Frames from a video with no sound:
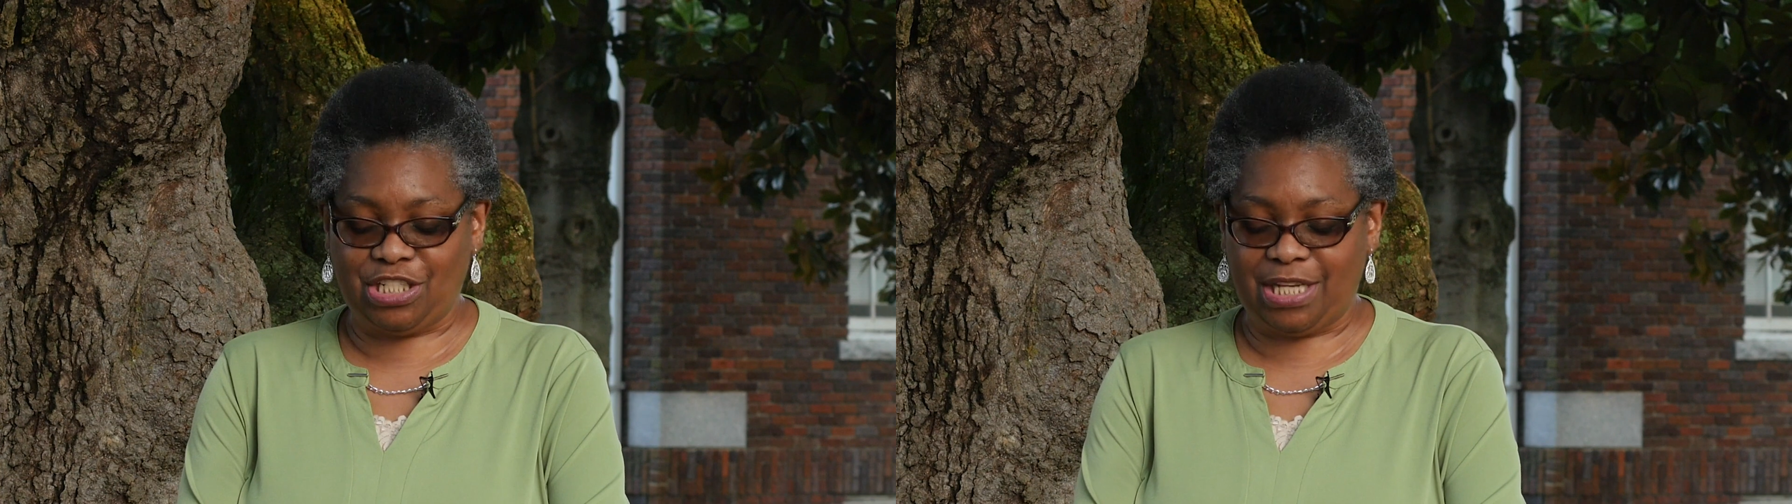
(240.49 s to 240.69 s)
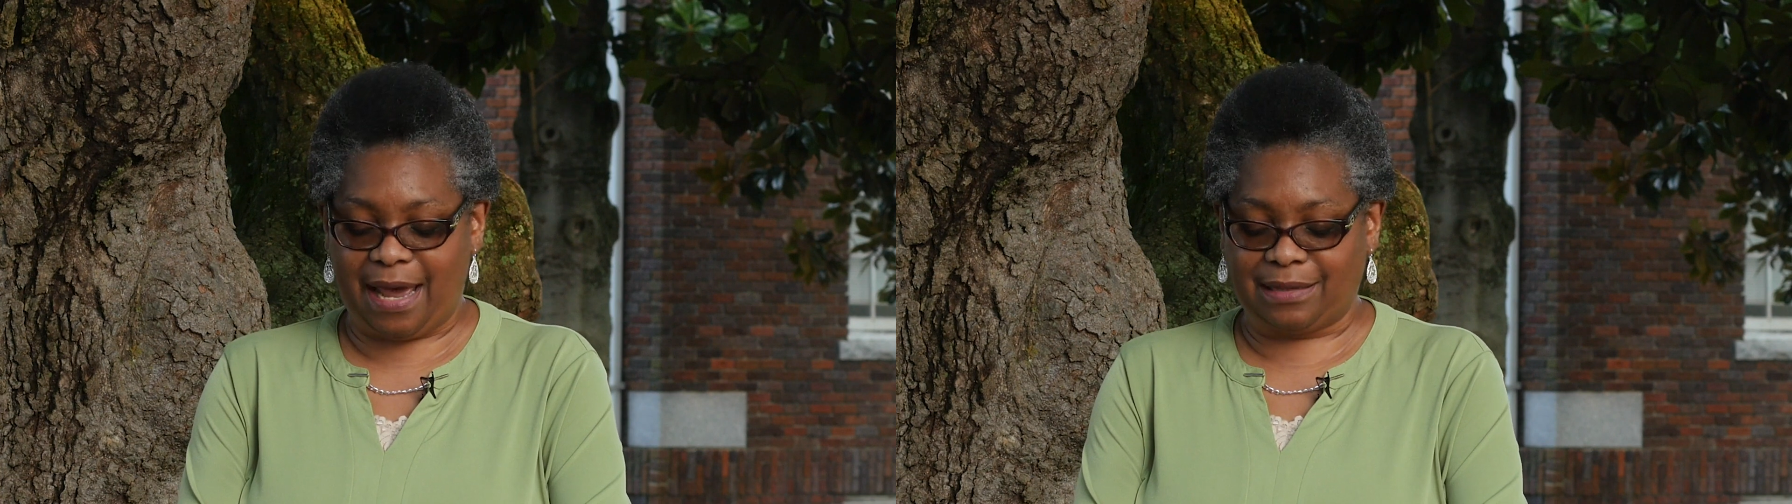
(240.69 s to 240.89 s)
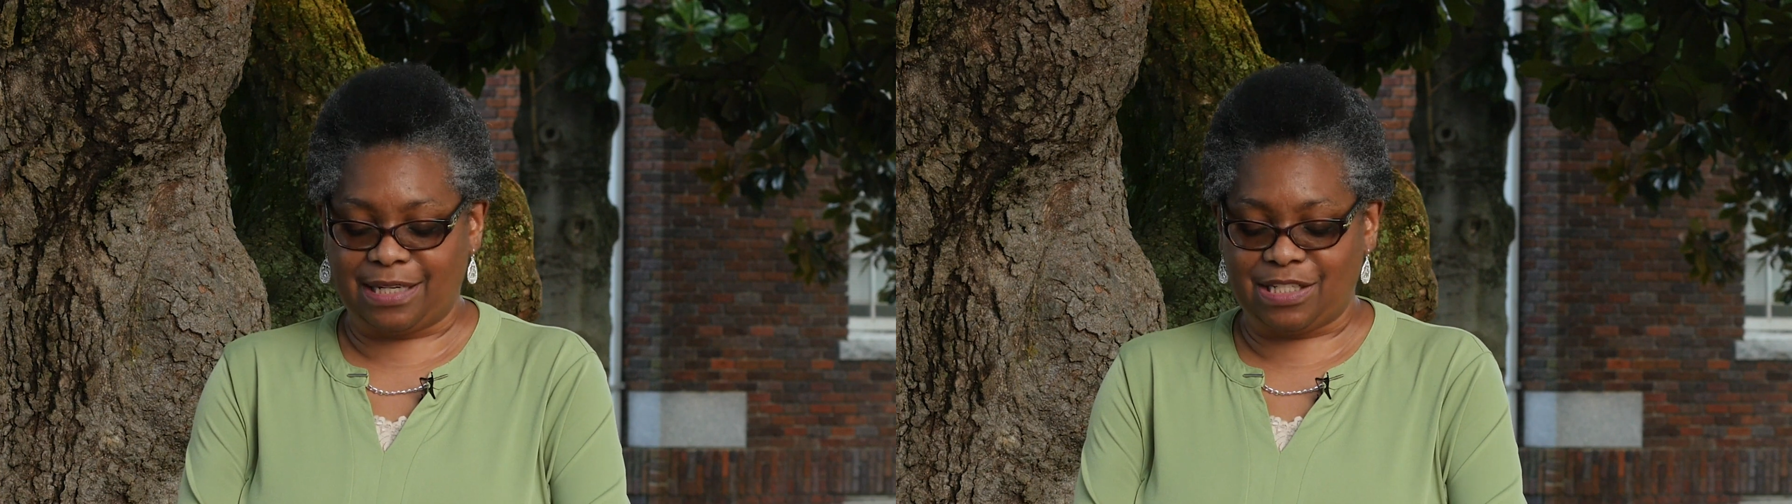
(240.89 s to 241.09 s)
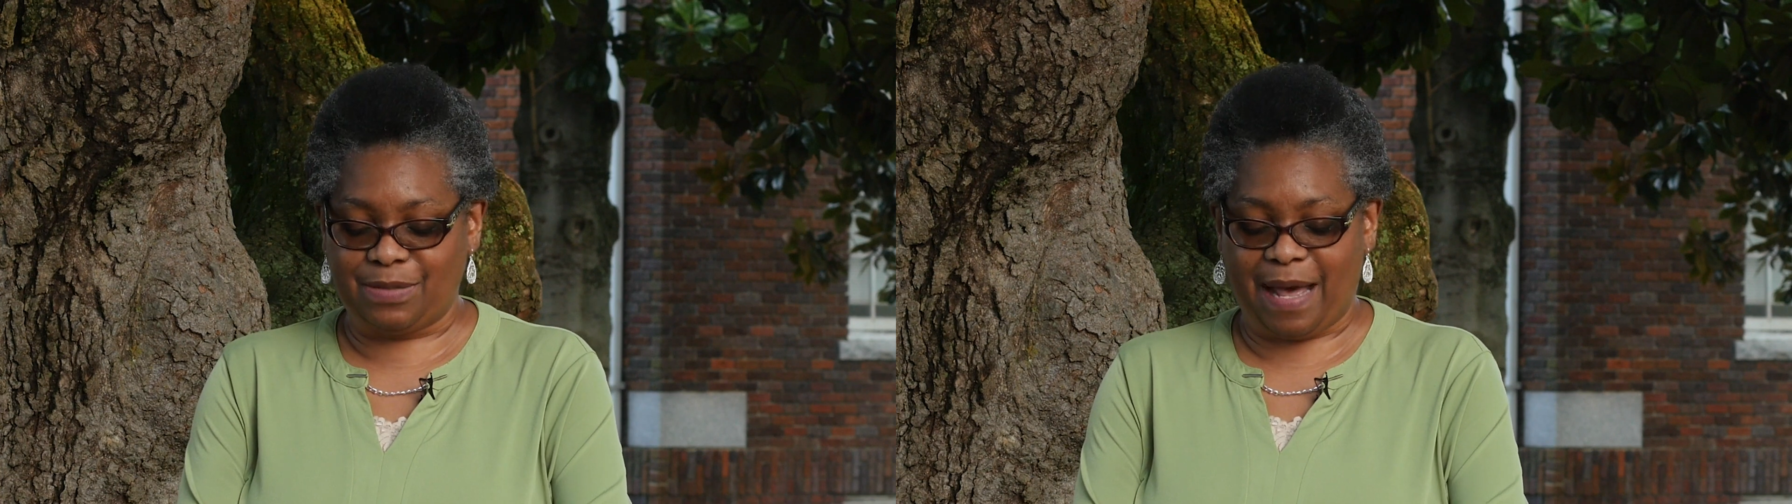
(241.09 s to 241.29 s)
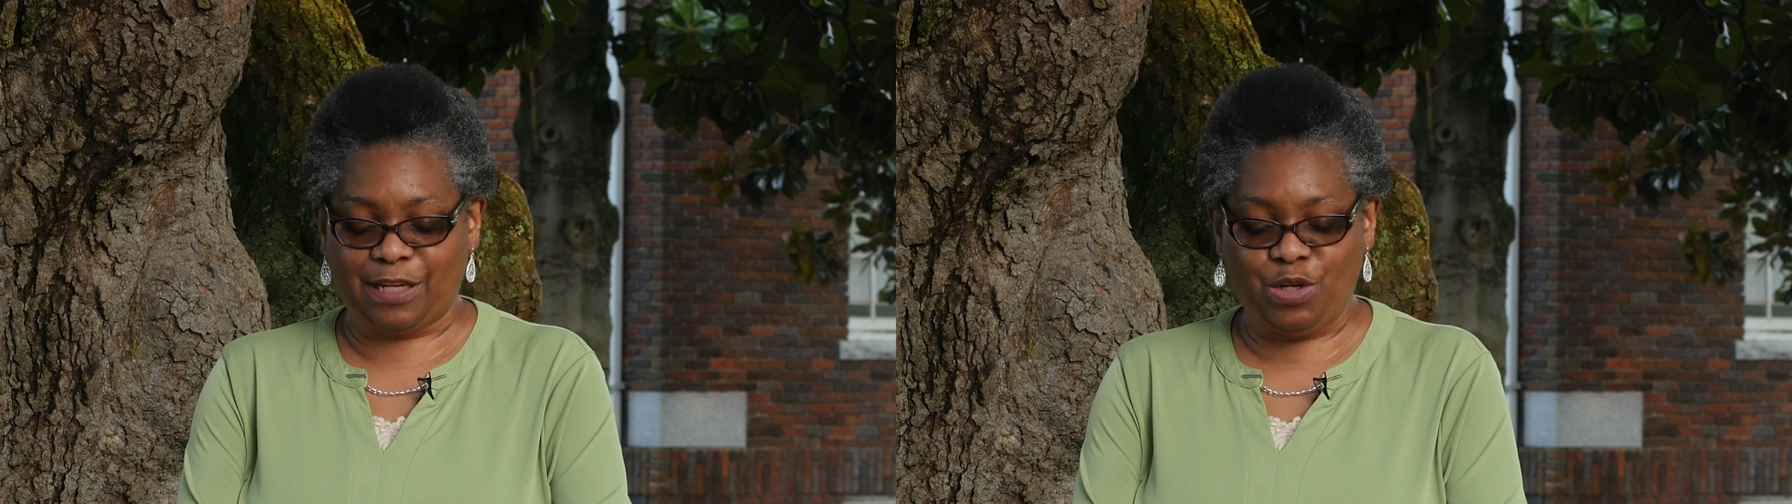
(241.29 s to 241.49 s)
challenged
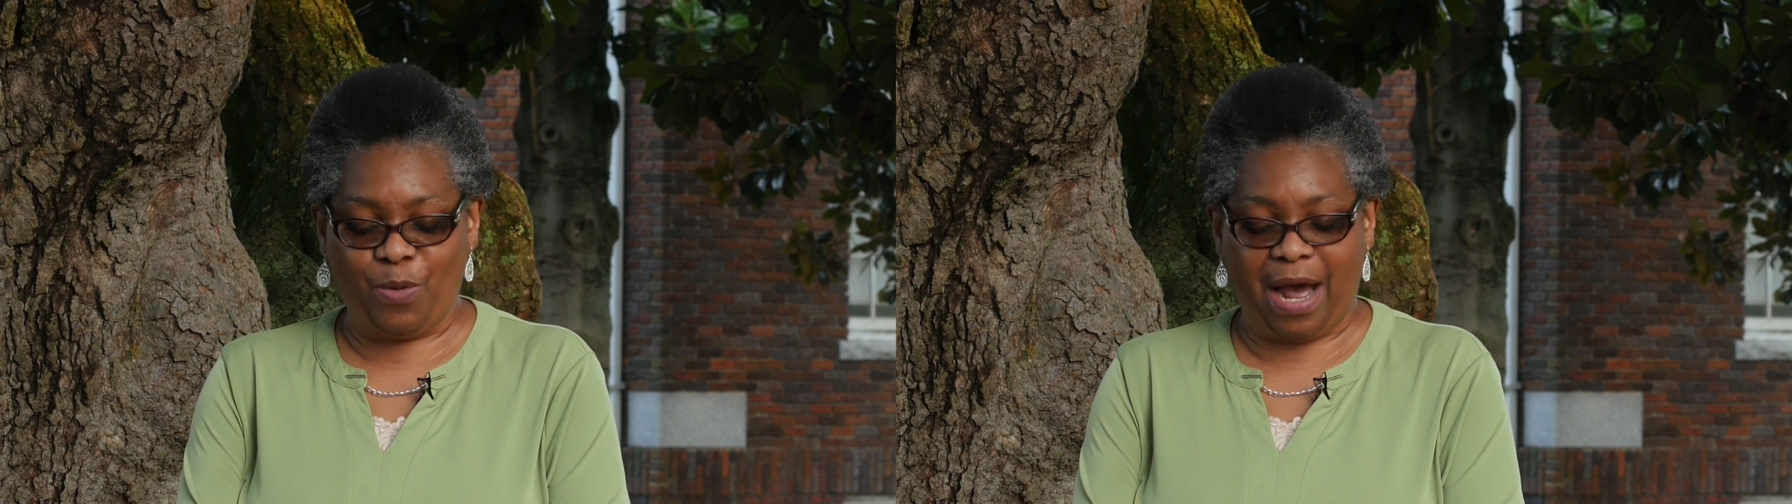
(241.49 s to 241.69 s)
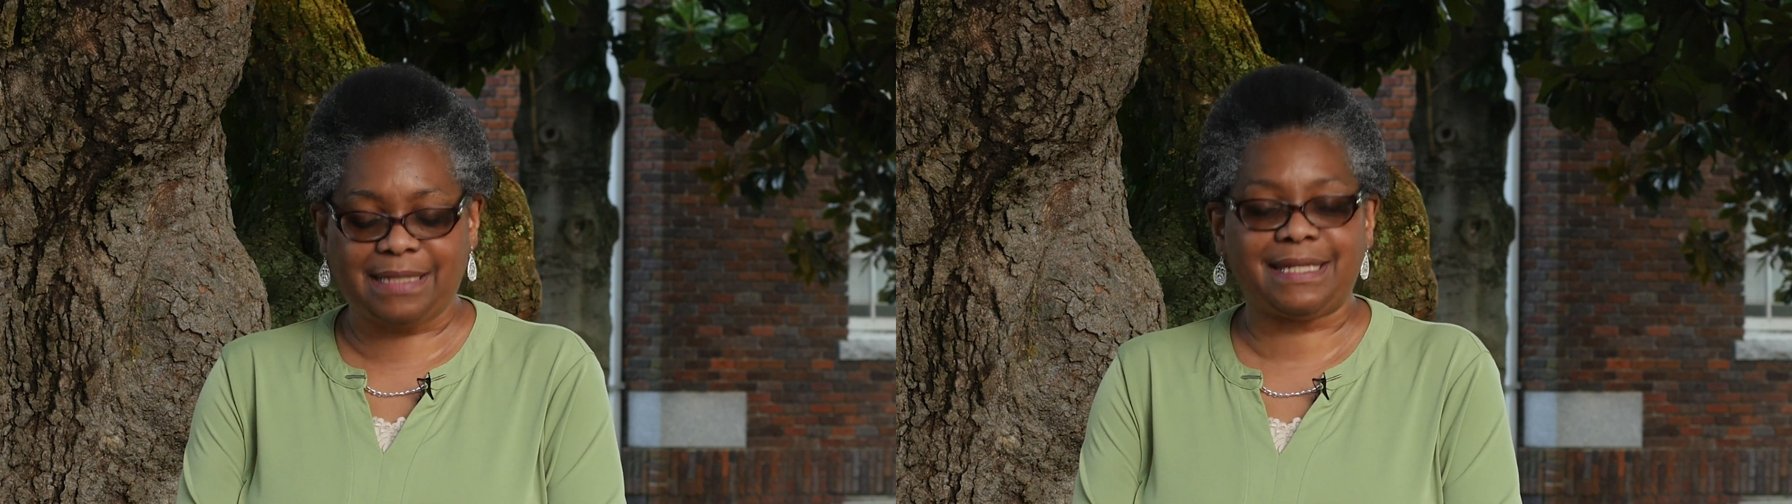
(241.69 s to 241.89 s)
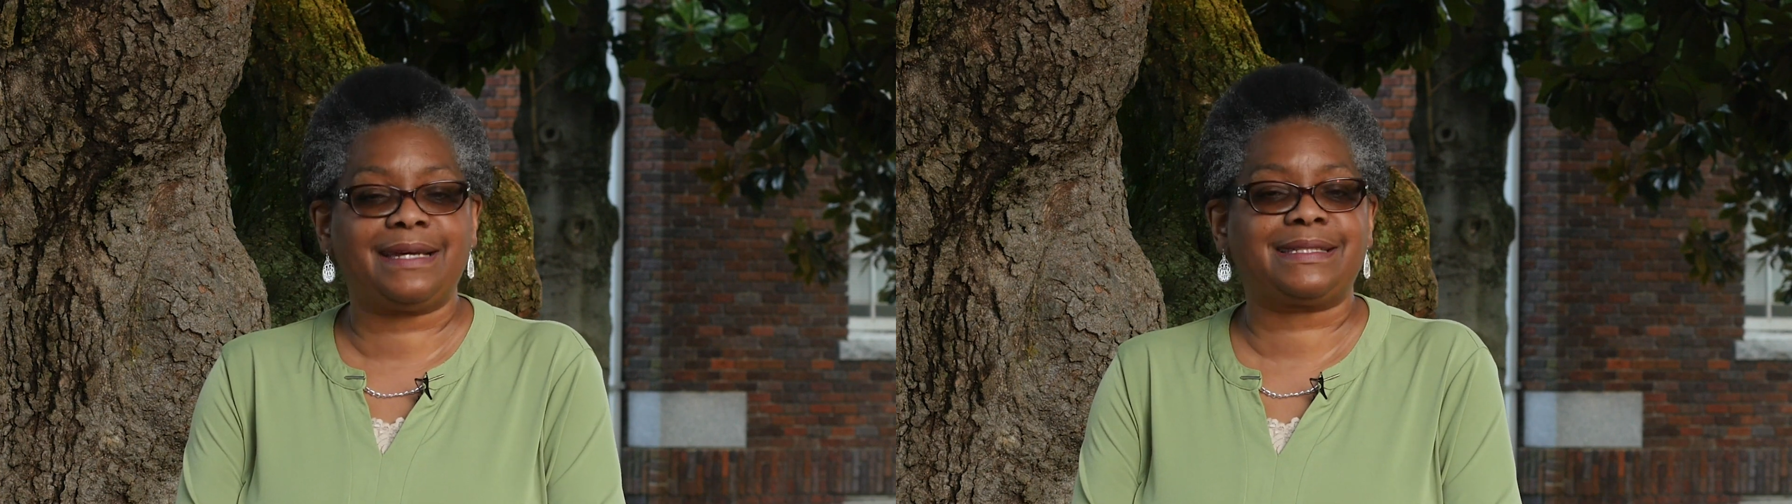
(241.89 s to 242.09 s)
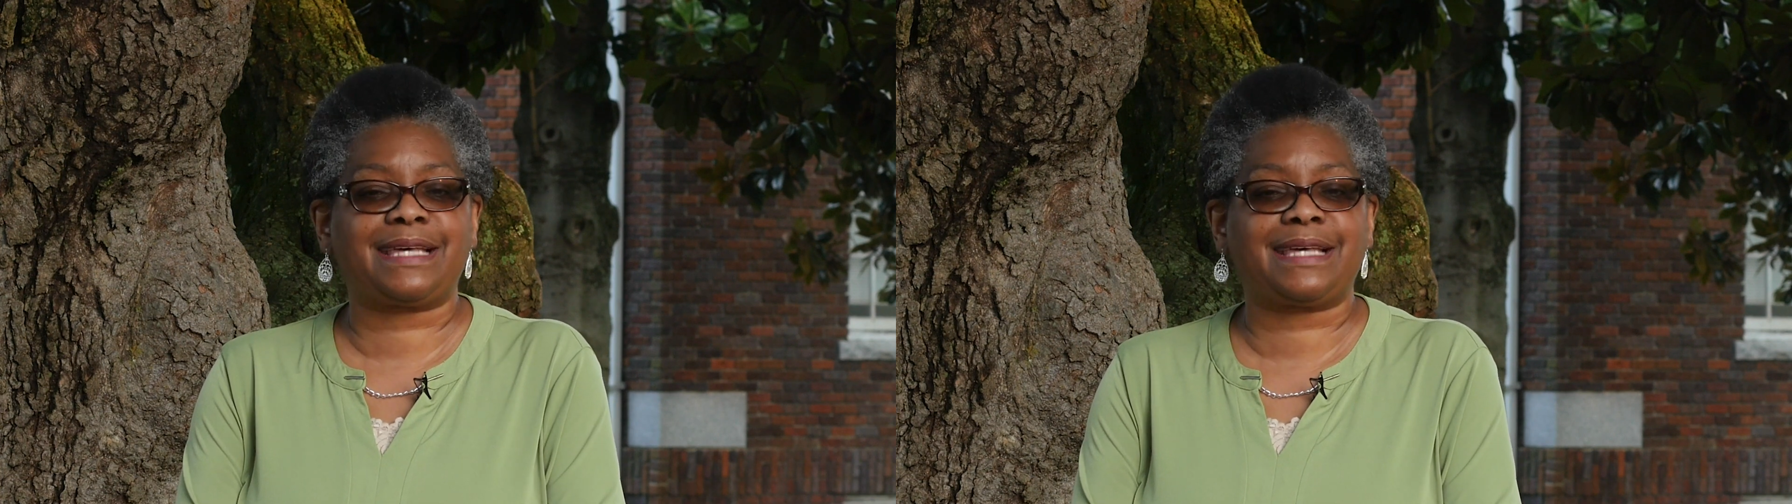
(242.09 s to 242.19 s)
by new ideas